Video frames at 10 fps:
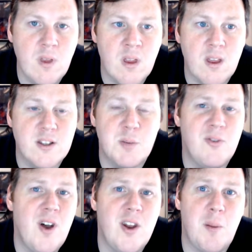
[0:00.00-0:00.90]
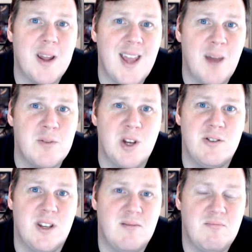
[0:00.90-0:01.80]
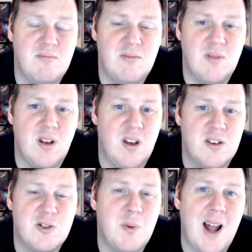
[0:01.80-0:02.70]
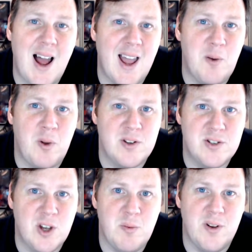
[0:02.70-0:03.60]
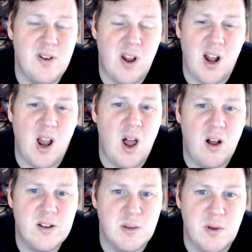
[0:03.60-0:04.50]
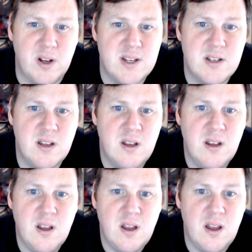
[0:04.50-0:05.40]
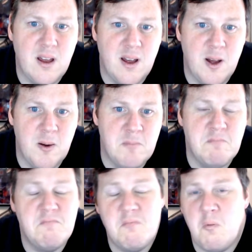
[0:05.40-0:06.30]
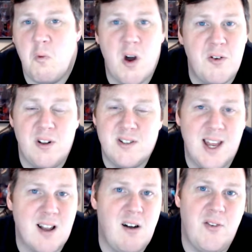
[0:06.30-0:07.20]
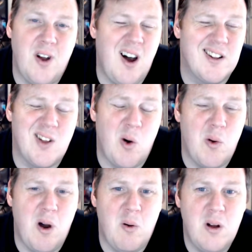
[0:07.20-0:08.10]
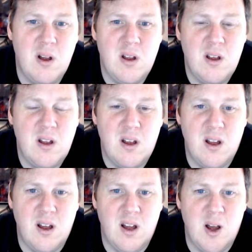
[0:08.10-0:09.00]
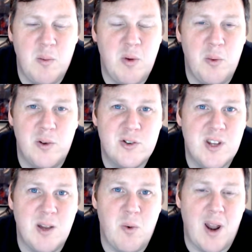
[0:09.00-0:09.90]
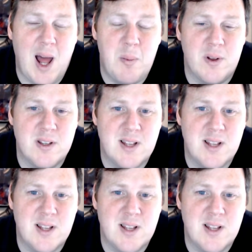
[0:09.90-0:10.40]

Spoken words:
And to be fair, not many games use it. Some of the high-end ones do, but not a lot, to be honest. Whether it'll take off or not, I don't know. But we'll see what happens.